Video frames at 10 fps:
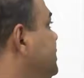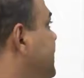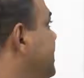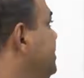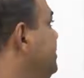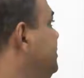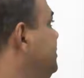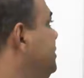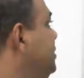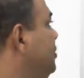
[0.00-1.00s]
then
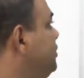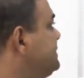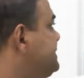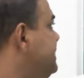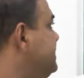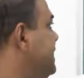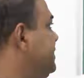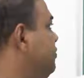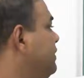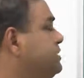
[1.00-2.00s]
we will see
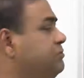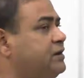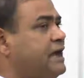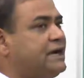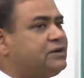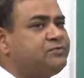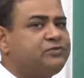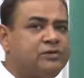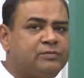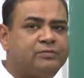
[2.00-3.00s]
that whatever atoms
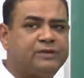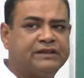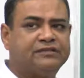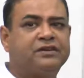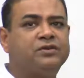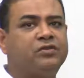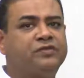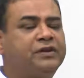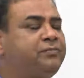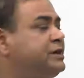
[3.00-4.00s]
will be present on
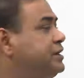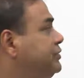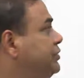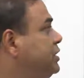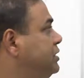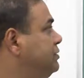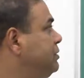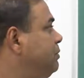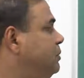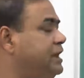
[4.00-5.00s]
that particular
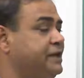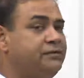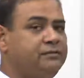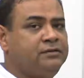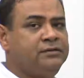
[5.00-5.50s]
plane,